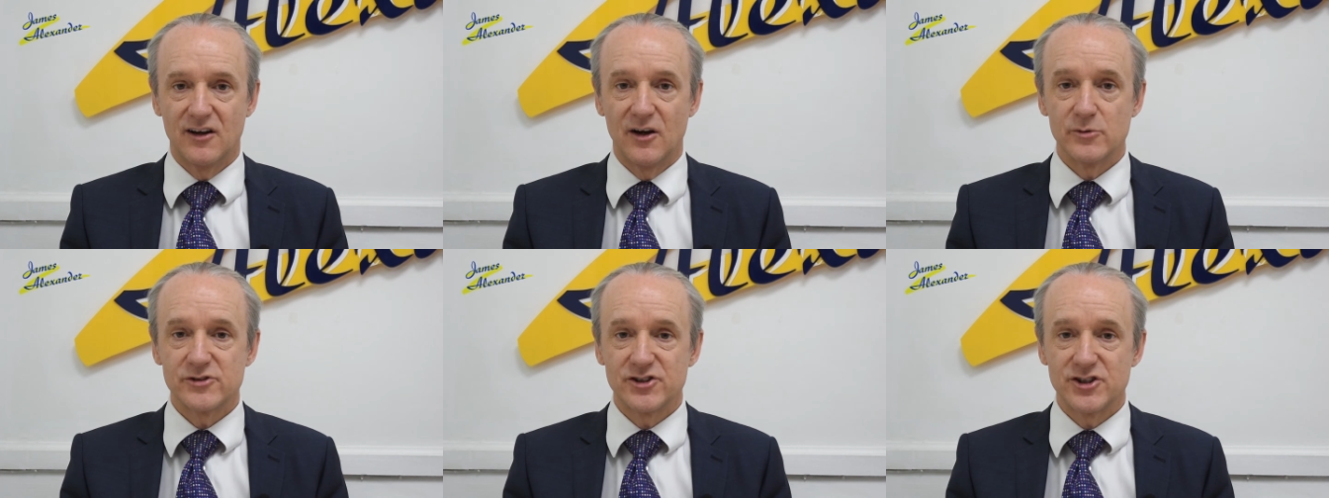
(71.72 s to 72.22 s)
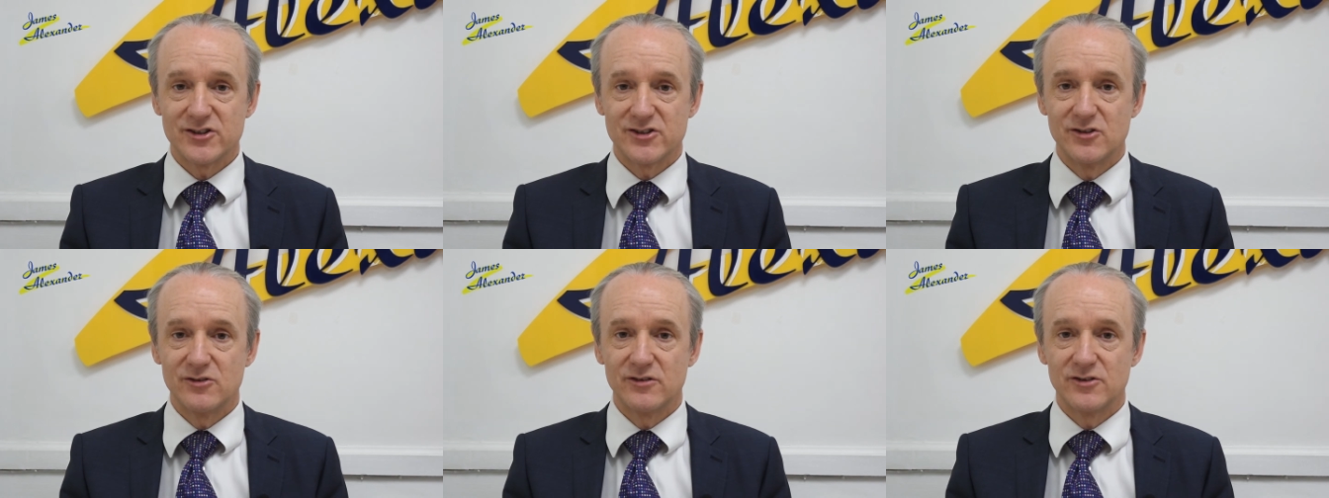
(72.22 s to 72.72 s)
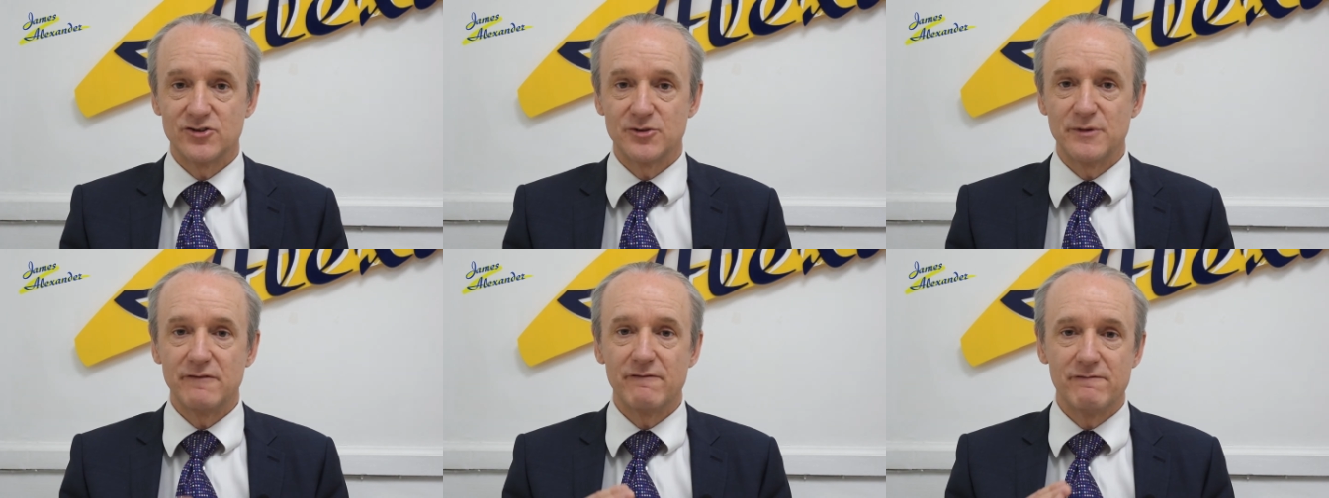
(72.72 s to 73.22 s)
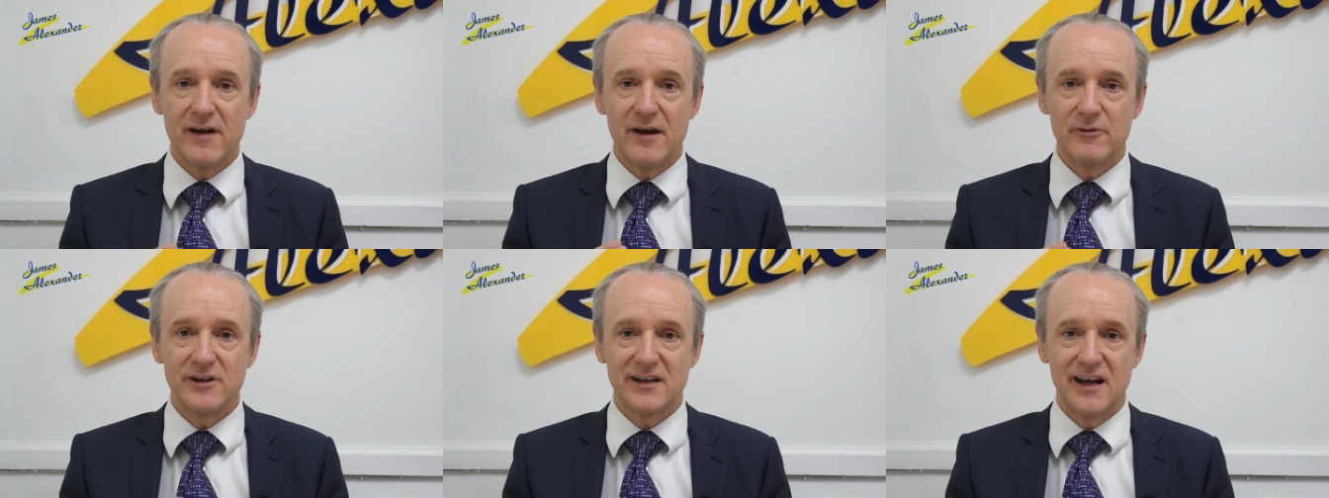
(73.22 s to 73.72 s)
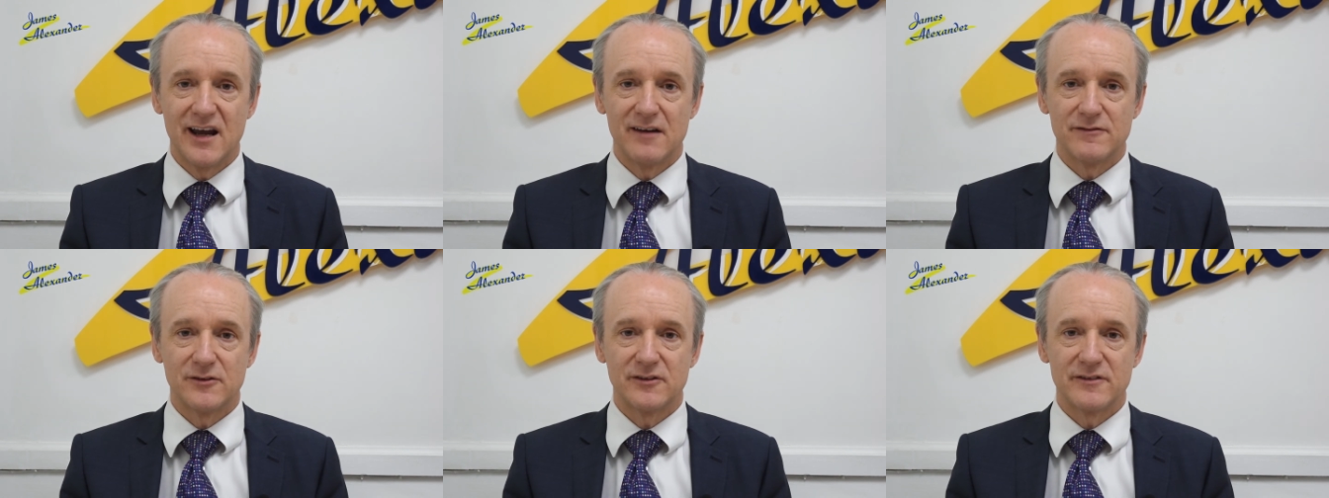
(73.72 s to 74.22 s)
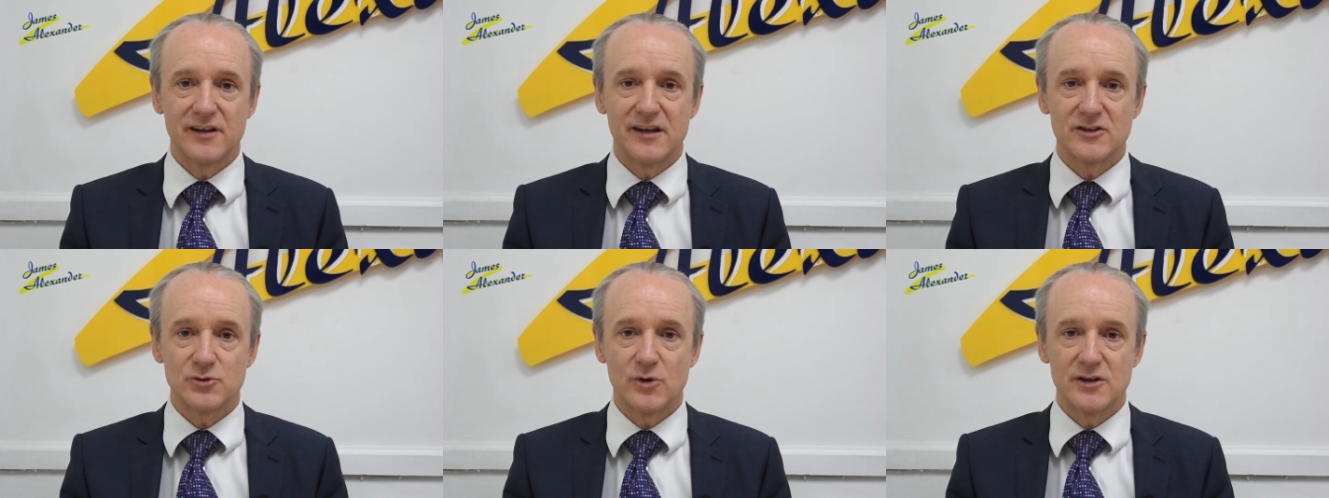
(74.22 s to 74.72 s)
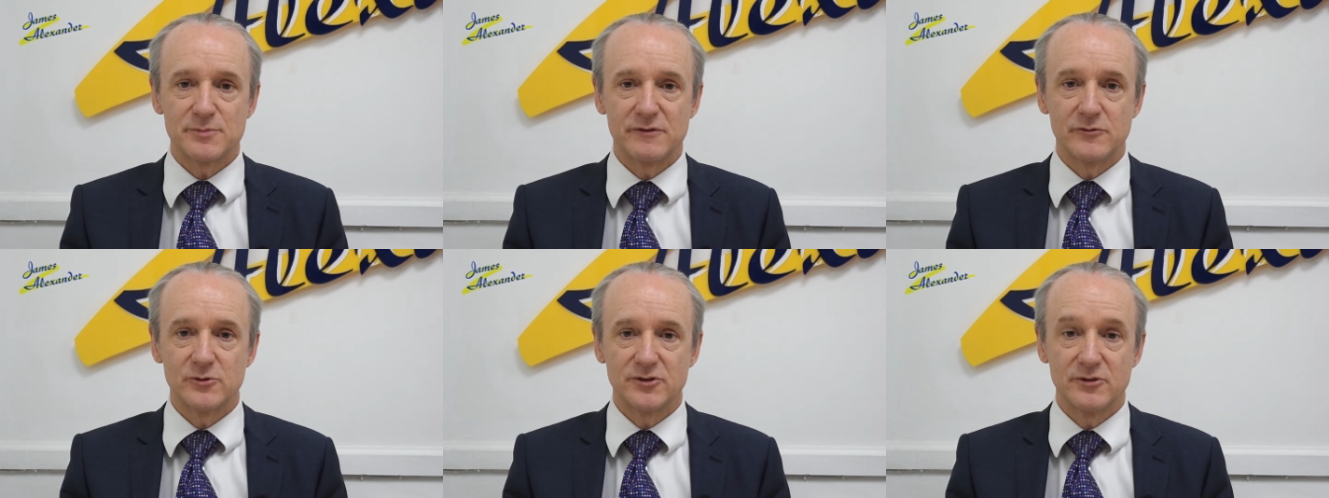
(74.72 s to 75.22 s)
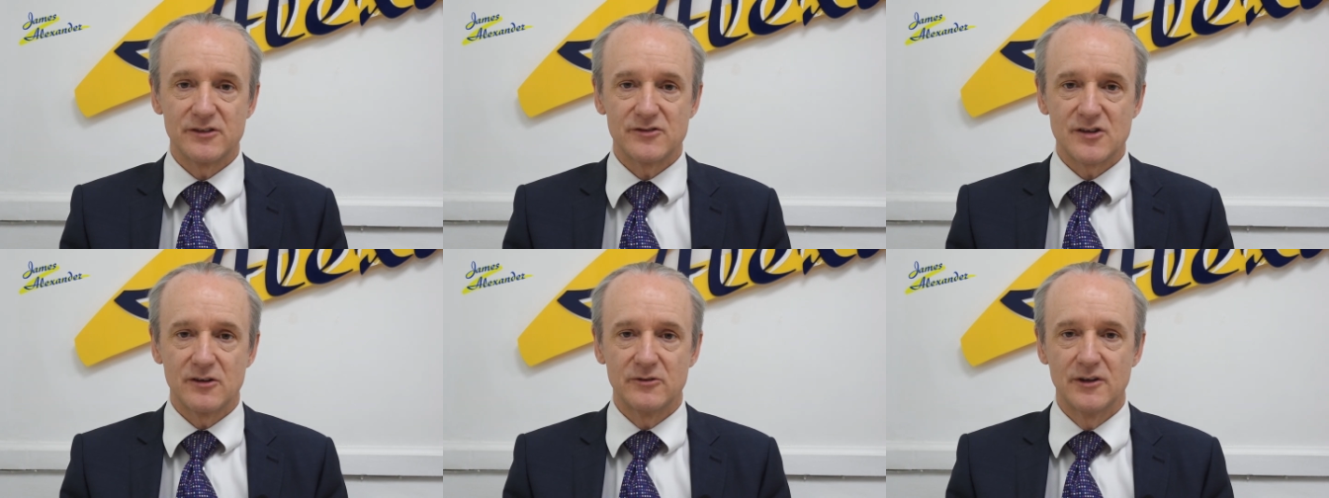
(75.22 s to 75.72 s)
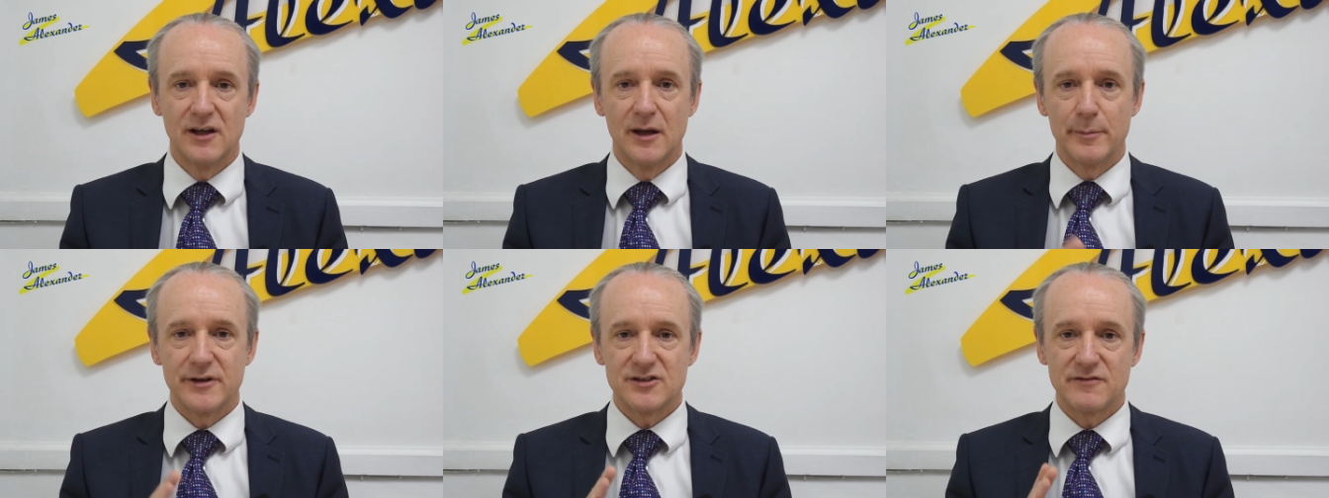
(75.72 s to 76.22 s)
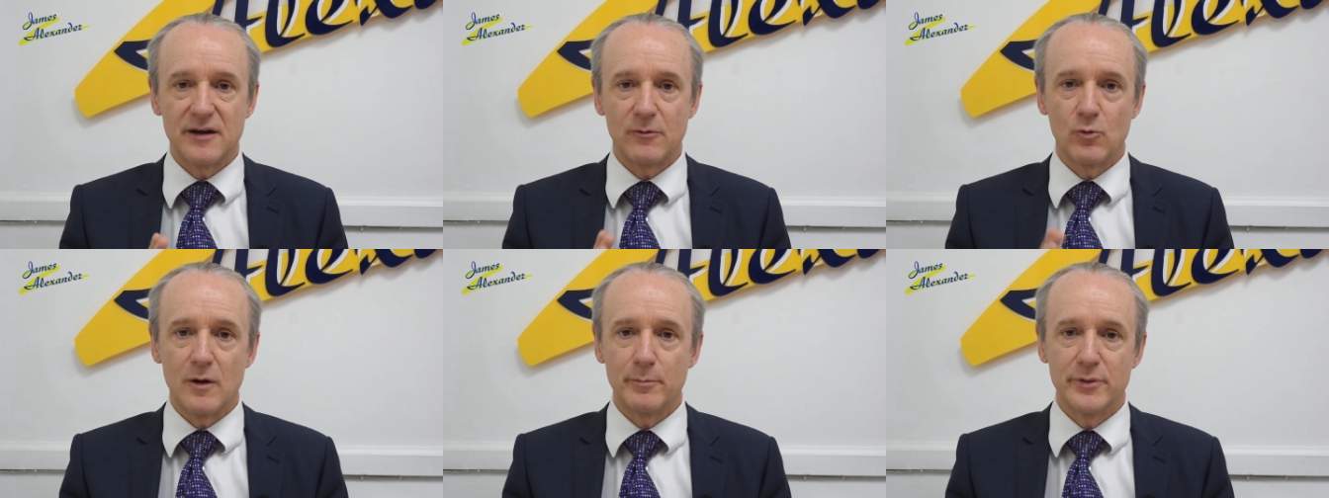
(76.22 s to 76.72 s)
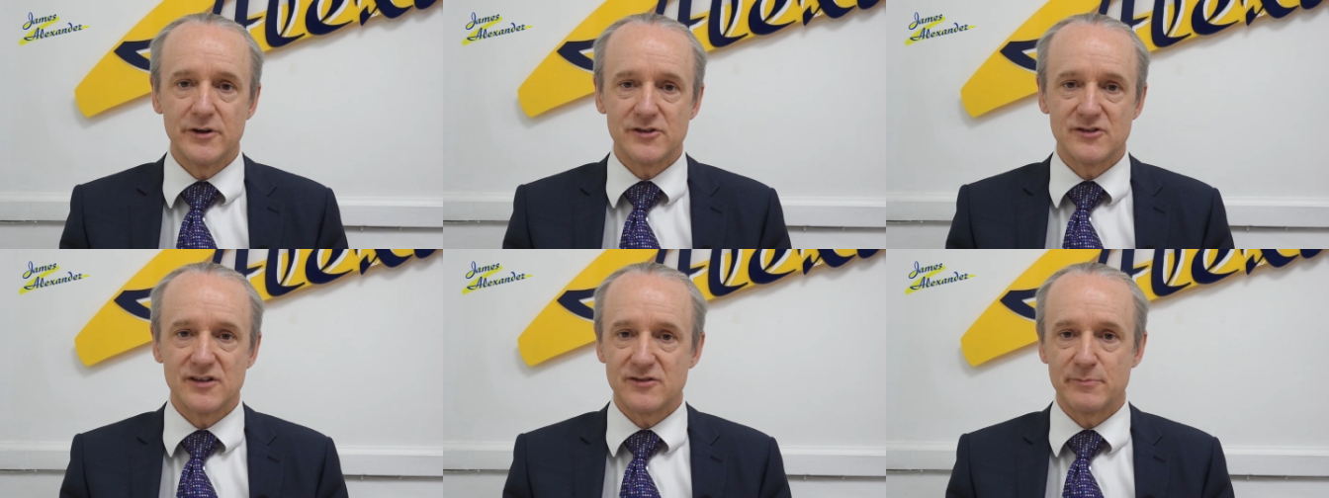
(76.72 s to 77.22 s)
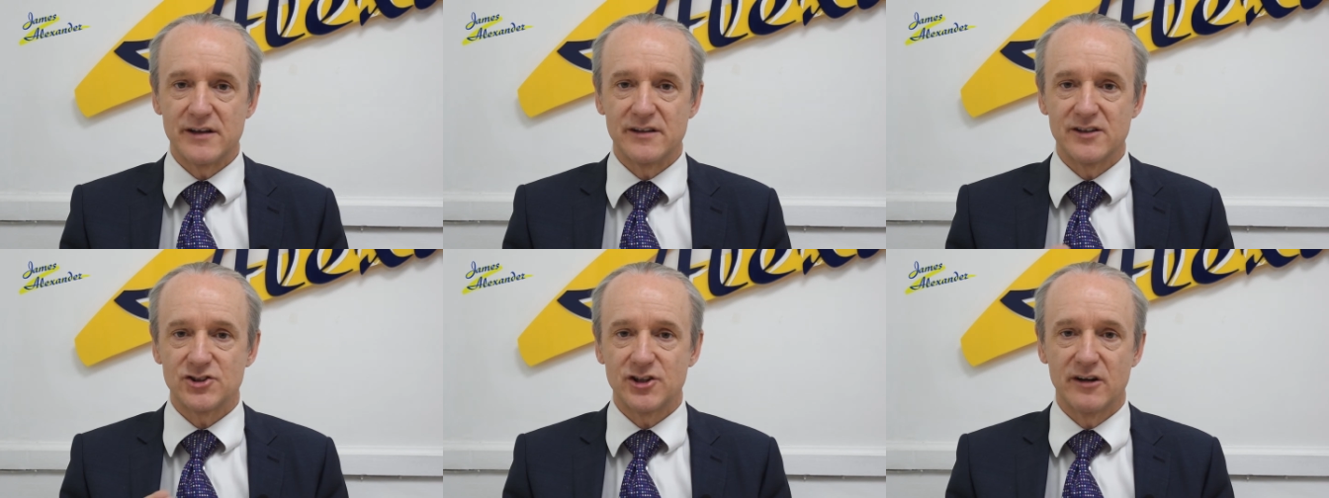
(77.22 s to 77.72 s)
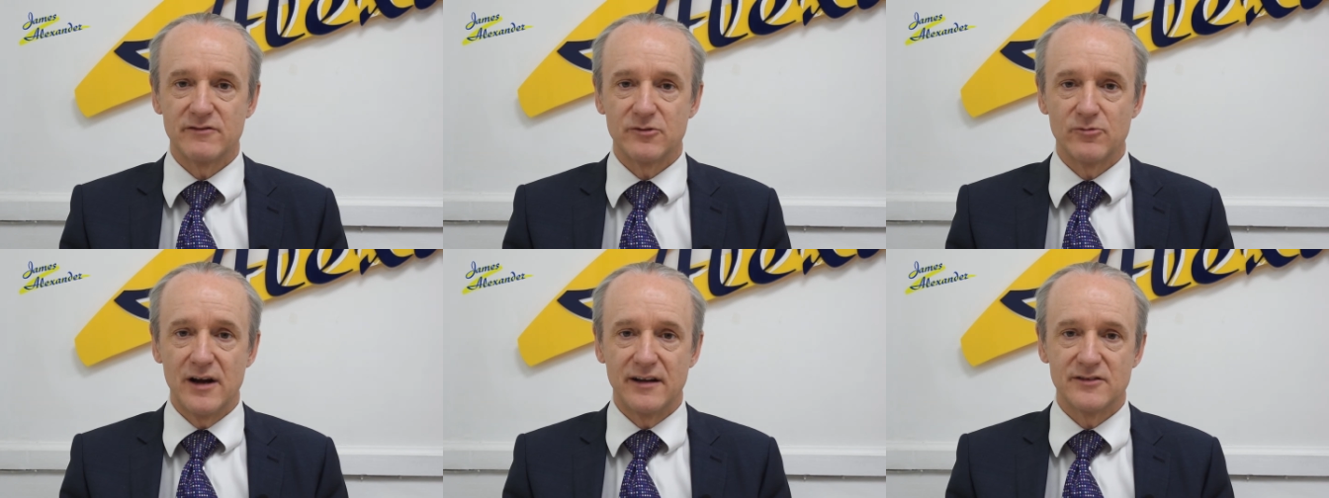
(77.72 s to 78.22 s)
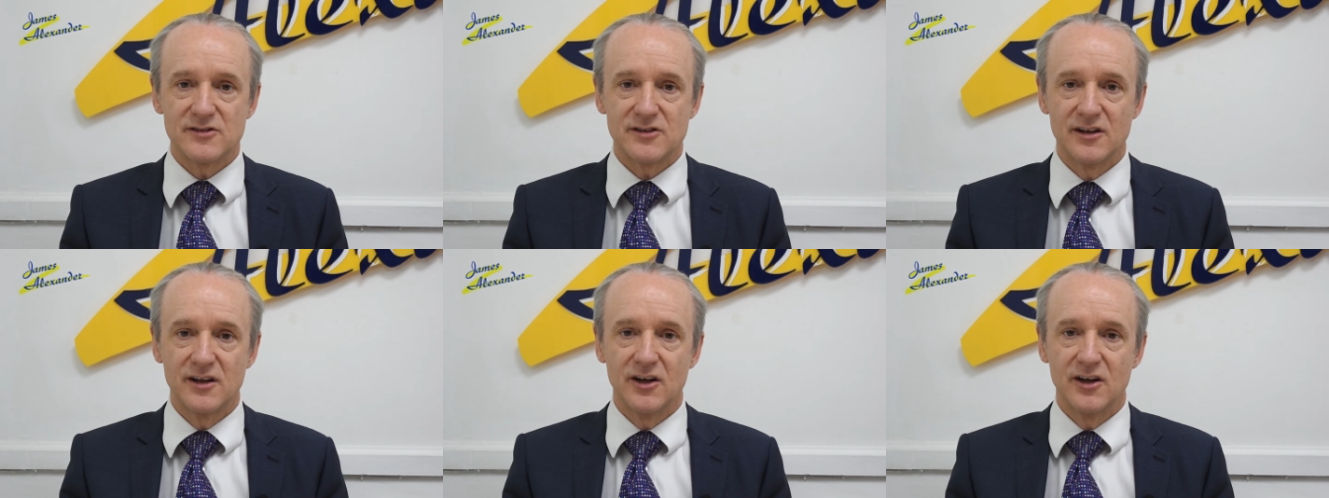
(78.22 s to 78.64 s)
I would suggest to you that you should be very careful and think twice before doing so, because if that one person doesn't pay their share of the rent,